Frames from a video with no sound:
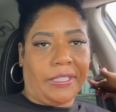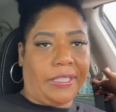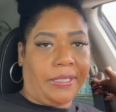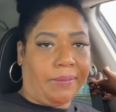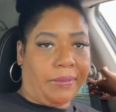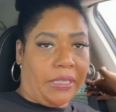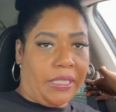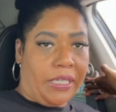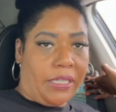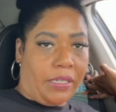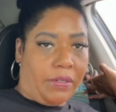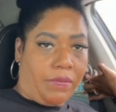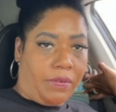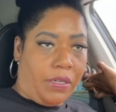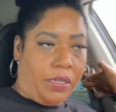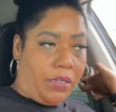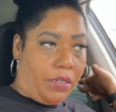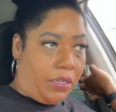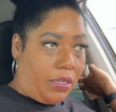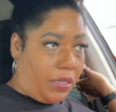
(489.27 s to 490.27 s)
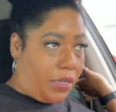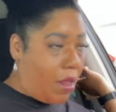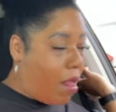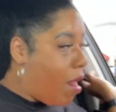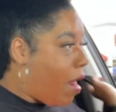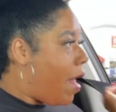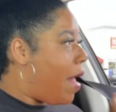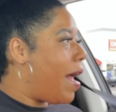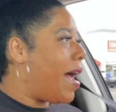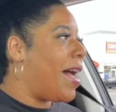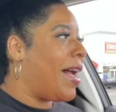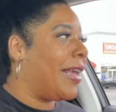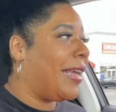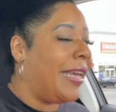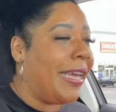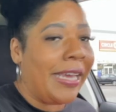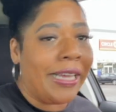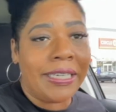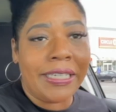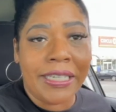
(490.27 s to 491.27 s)
I'm not getting ready to, I
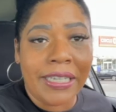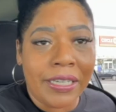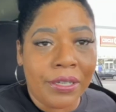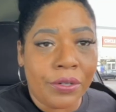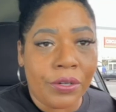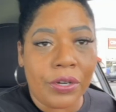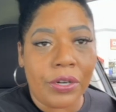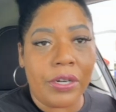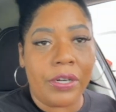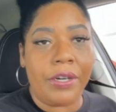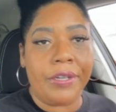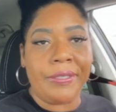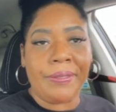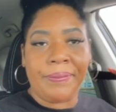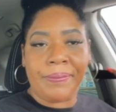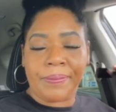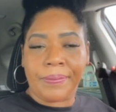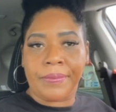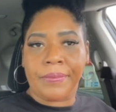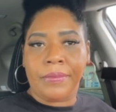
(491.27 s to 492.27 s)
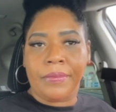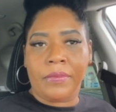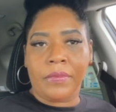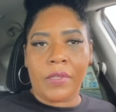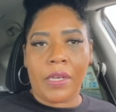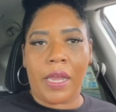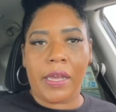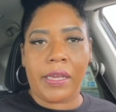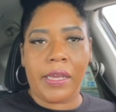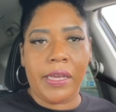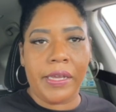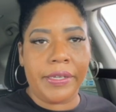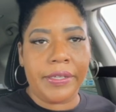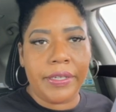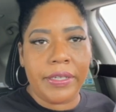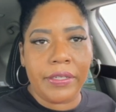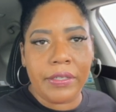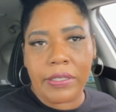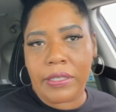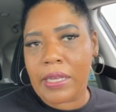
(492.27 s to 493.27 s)
can't deal, girl. I can't
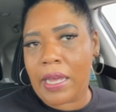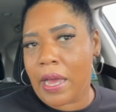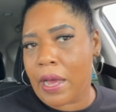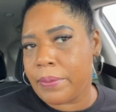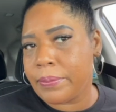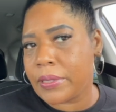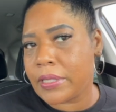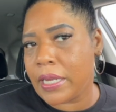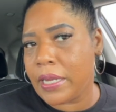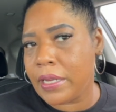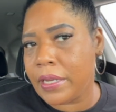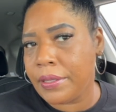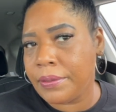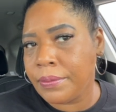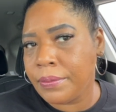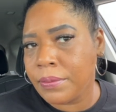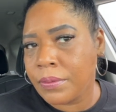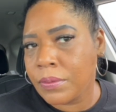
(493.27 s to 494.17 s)
deal. See how I'm saying?